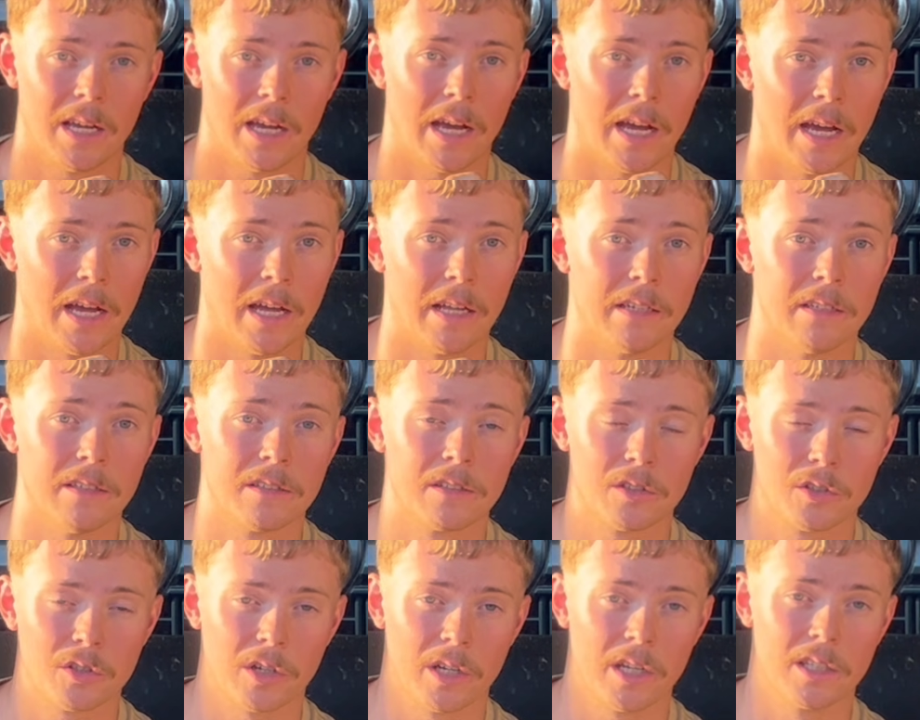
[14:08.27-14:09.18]
and
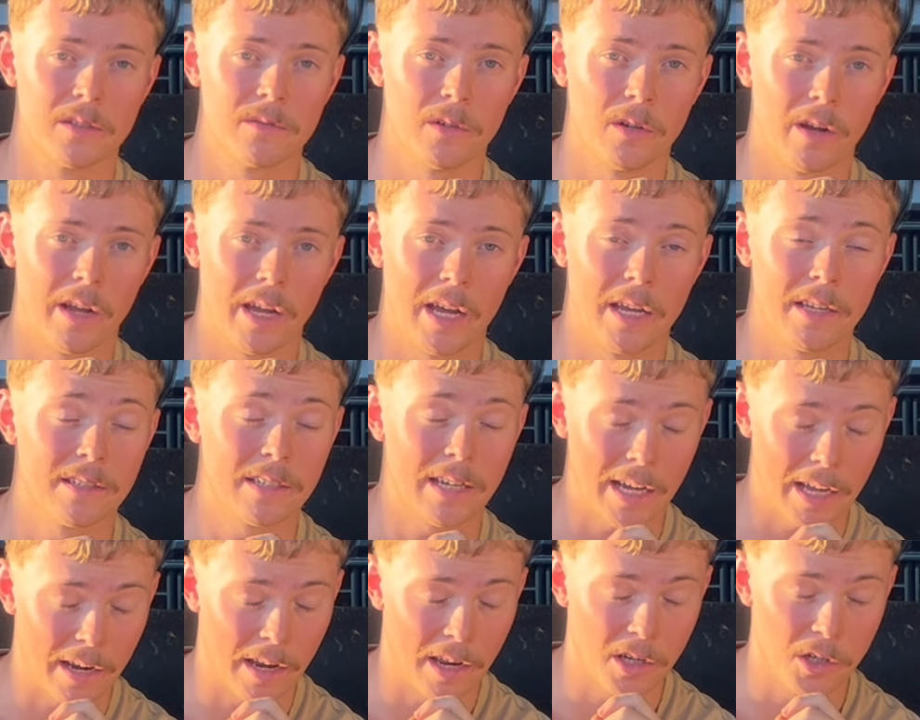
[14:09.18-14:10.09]
transfer case
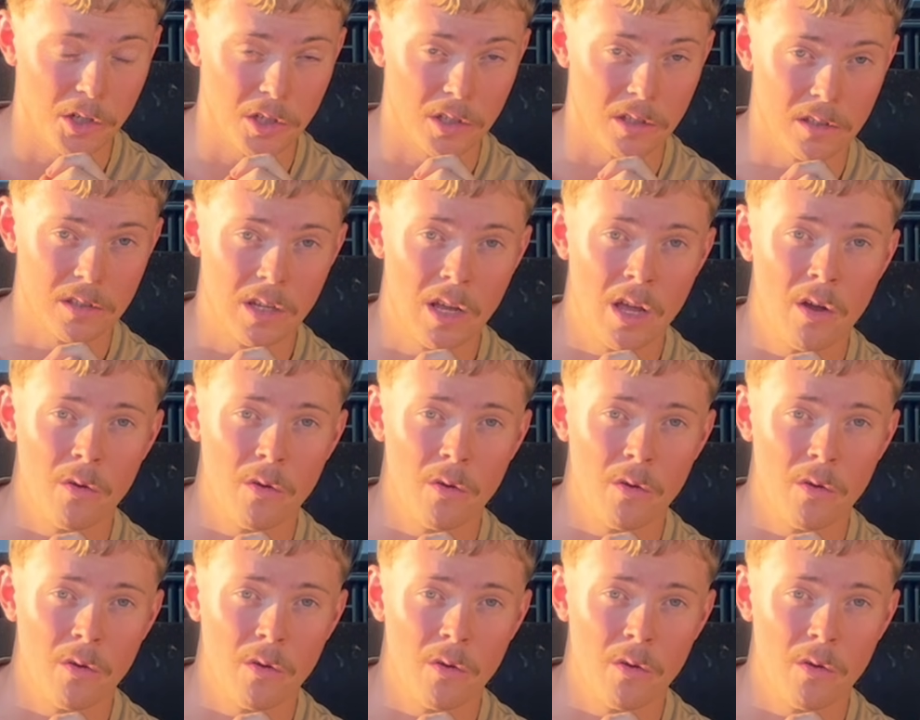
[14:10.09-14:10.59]
and engines,